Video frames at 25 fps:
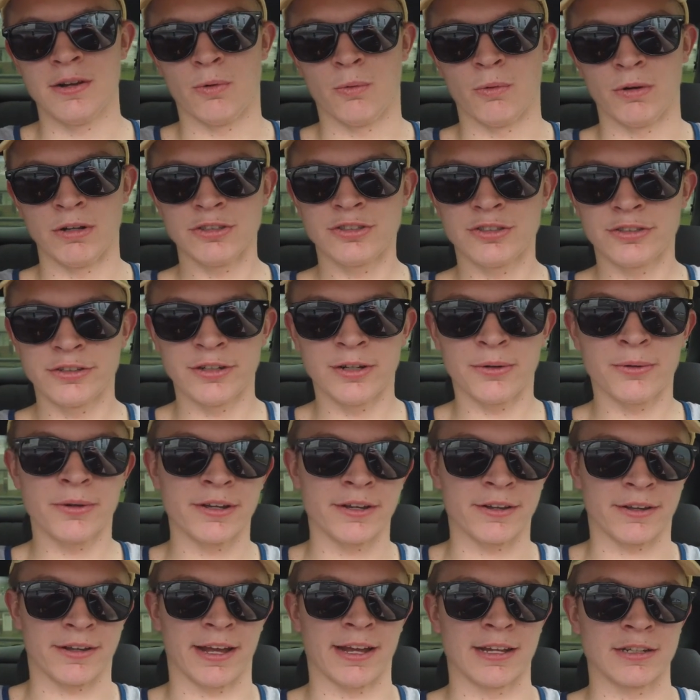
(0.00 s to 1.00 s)
once you know where
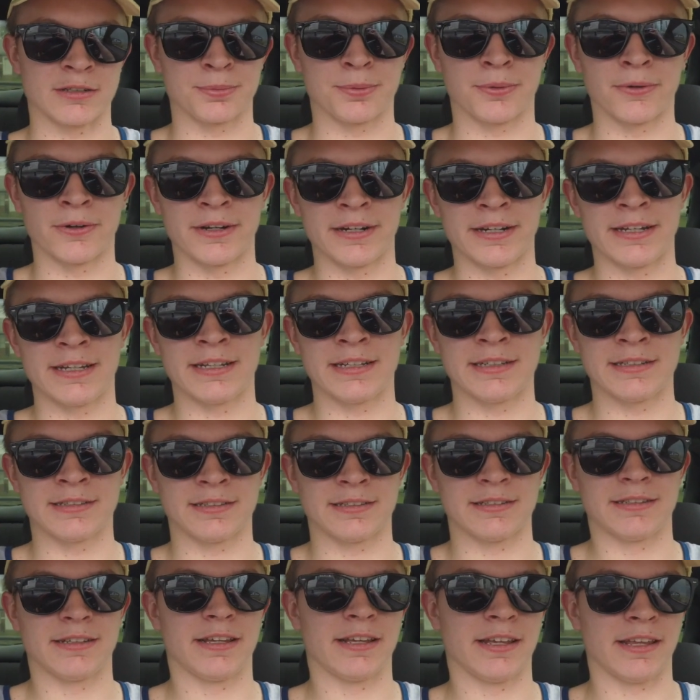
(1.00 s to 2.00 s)
your catch point
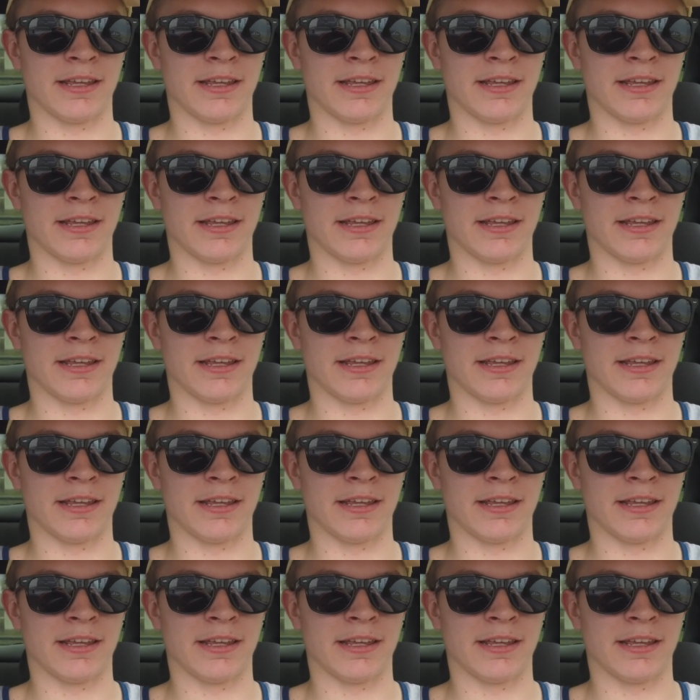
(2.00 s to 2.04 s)
is,